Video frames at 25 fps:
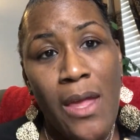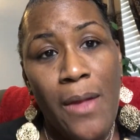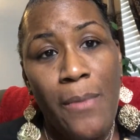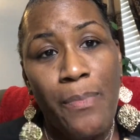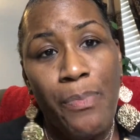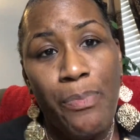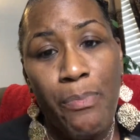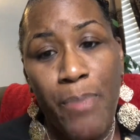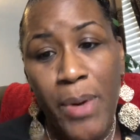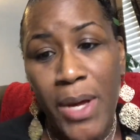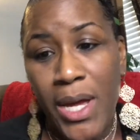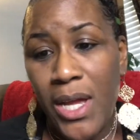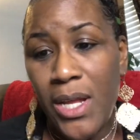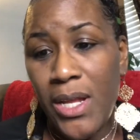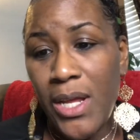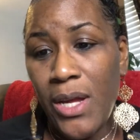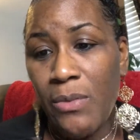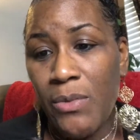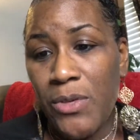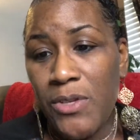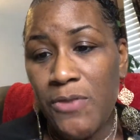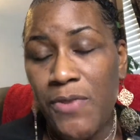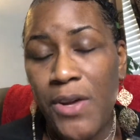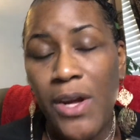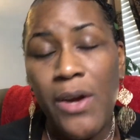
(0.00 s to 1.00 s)
But it
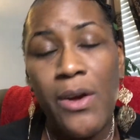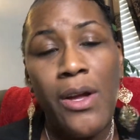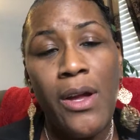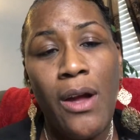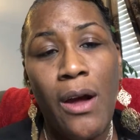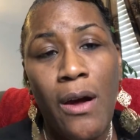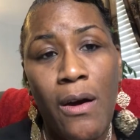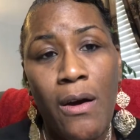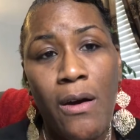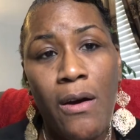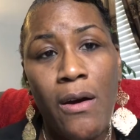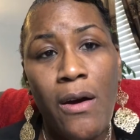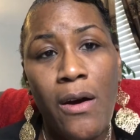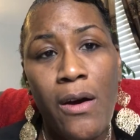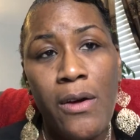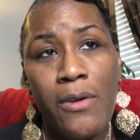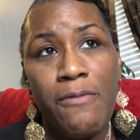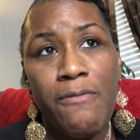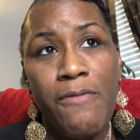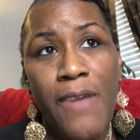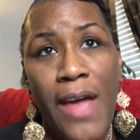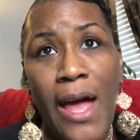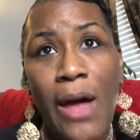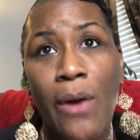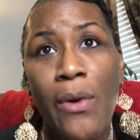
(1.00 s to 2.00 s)
was very
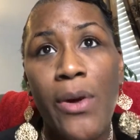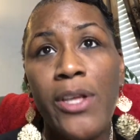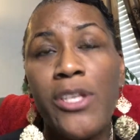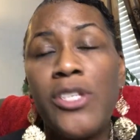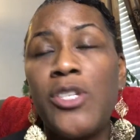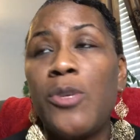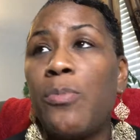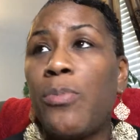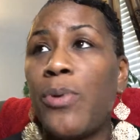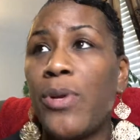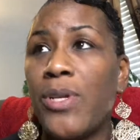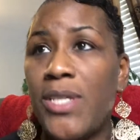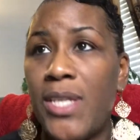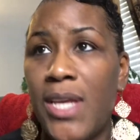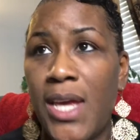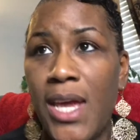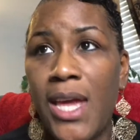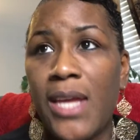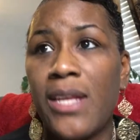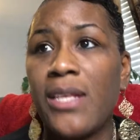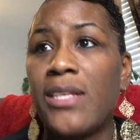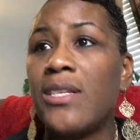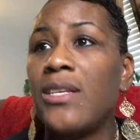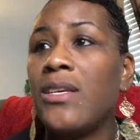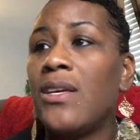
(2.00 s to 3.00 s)
hard vowing to
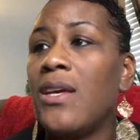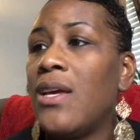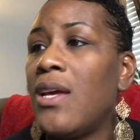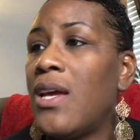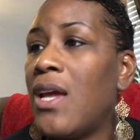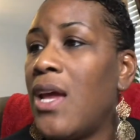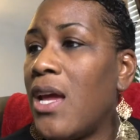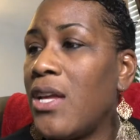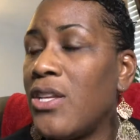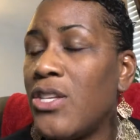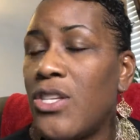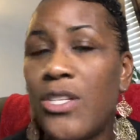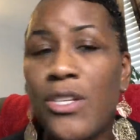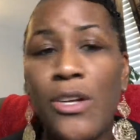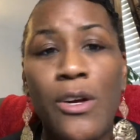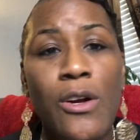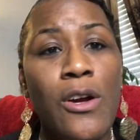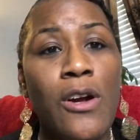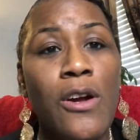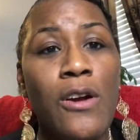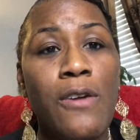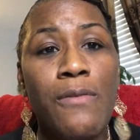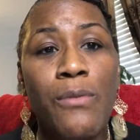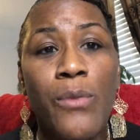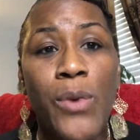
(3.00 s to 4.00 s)
protect and
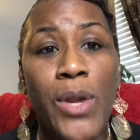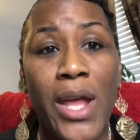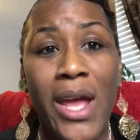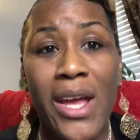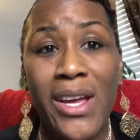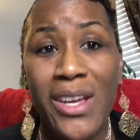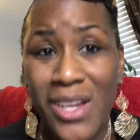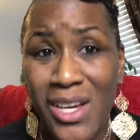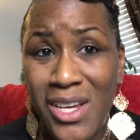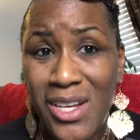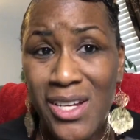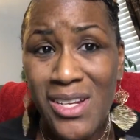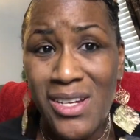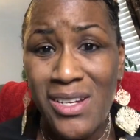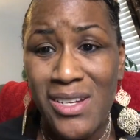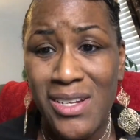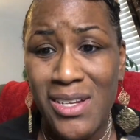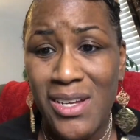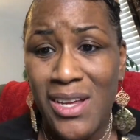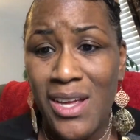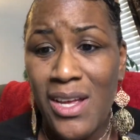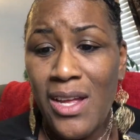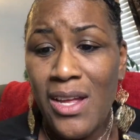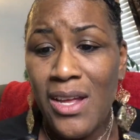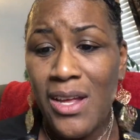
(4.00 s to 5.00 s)
serve when I
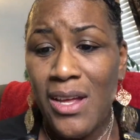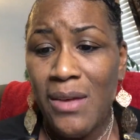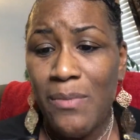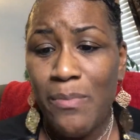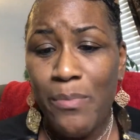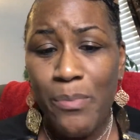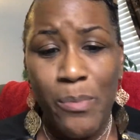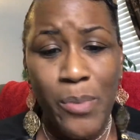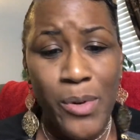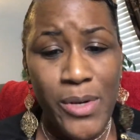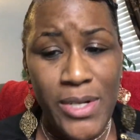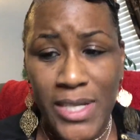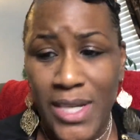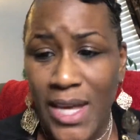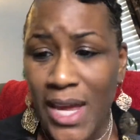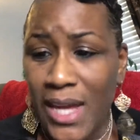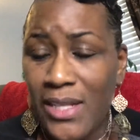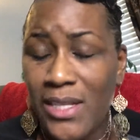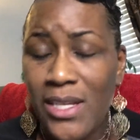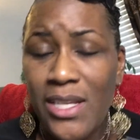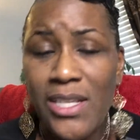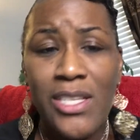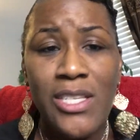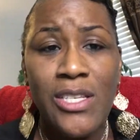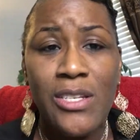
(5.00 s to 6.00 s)
couldn't
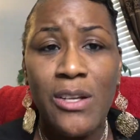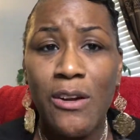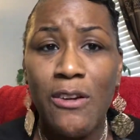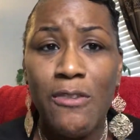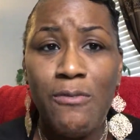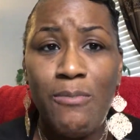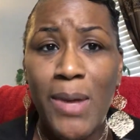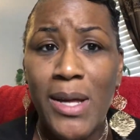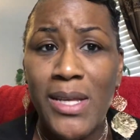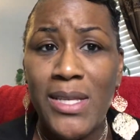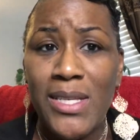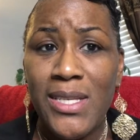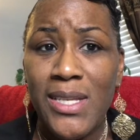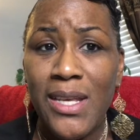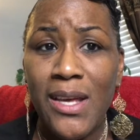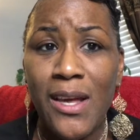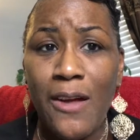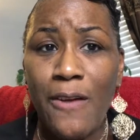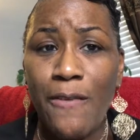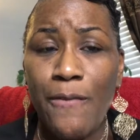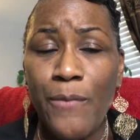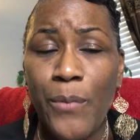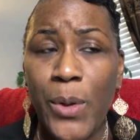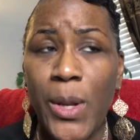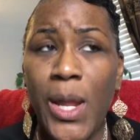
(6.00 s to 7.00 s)
protect and serve myself.